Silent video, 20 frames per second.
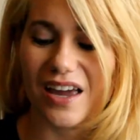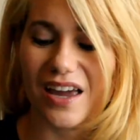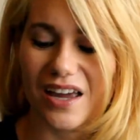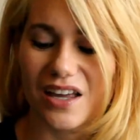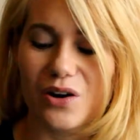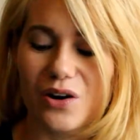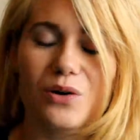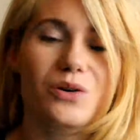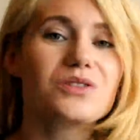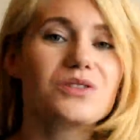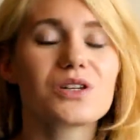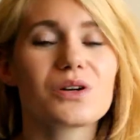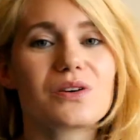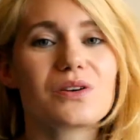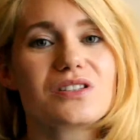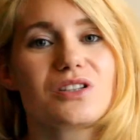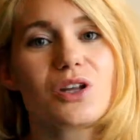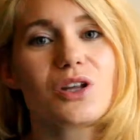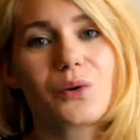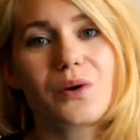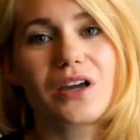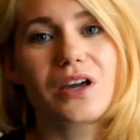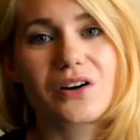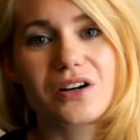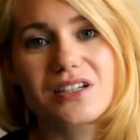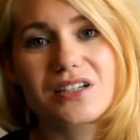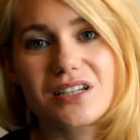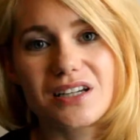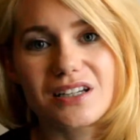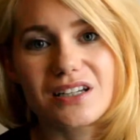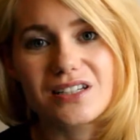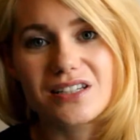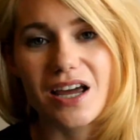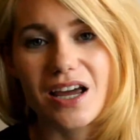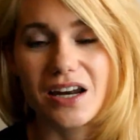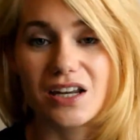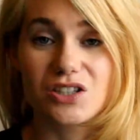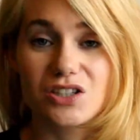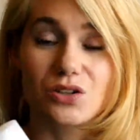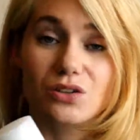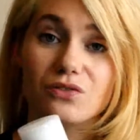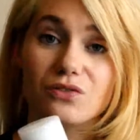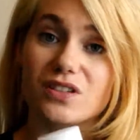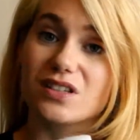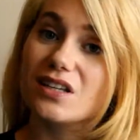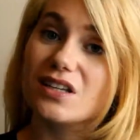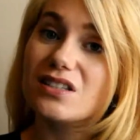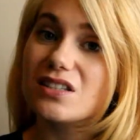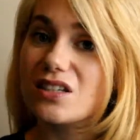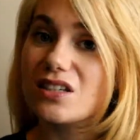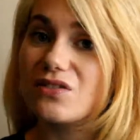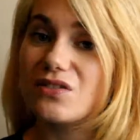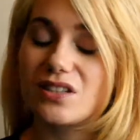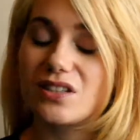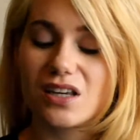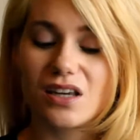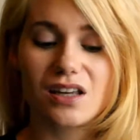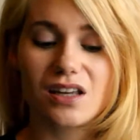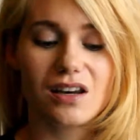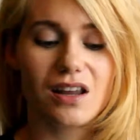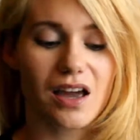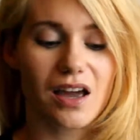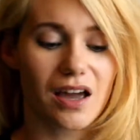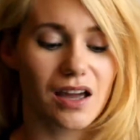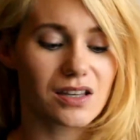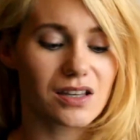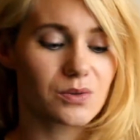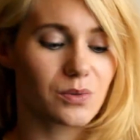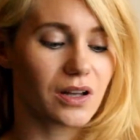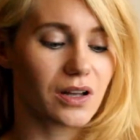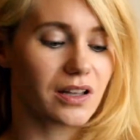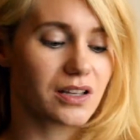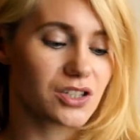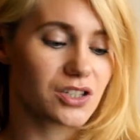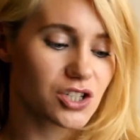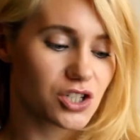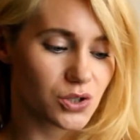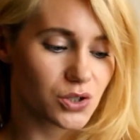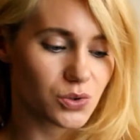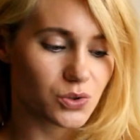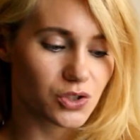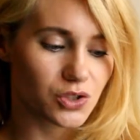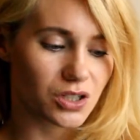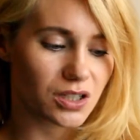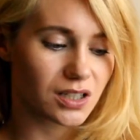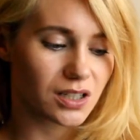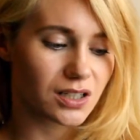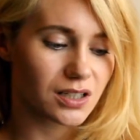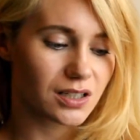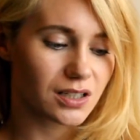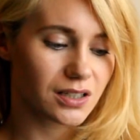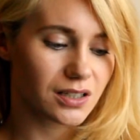It also is low irritant and it's good for sensitive skin as well as children.